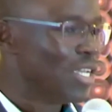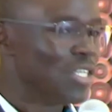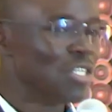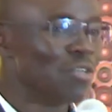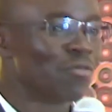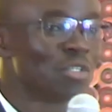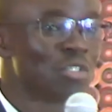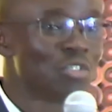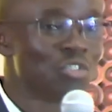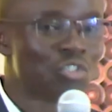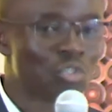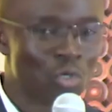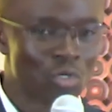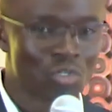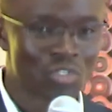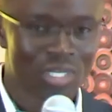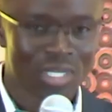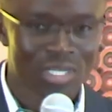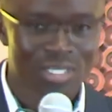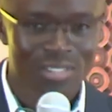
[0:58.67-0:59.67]
different
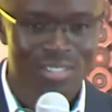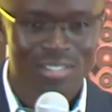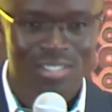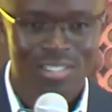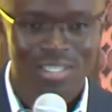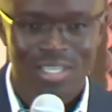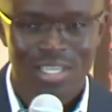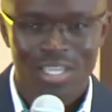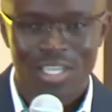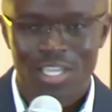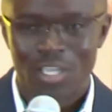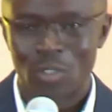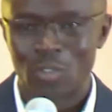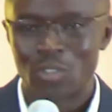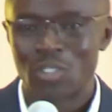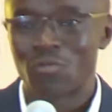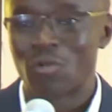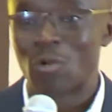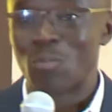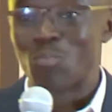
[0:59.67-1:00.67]
genres,
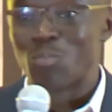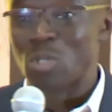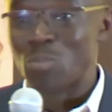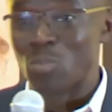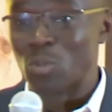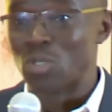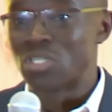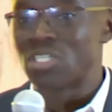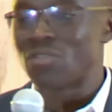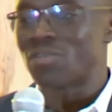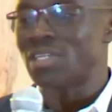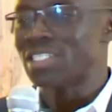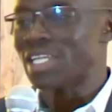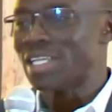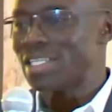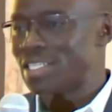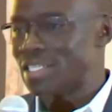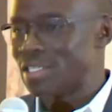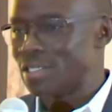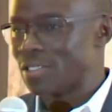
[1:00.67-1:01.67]
different people, different
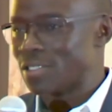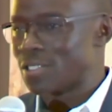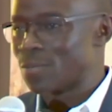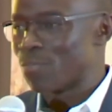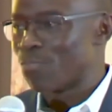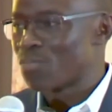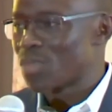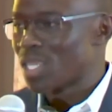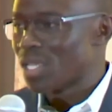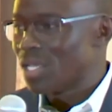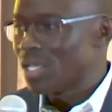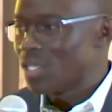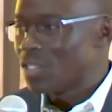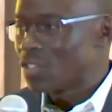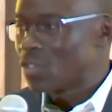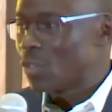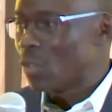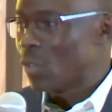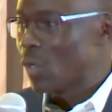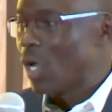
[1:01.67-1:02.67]
ideas.
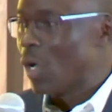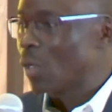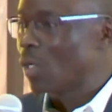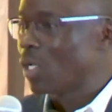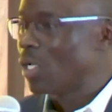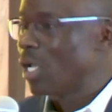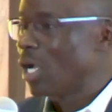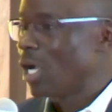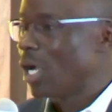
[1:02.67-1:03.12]
So I'll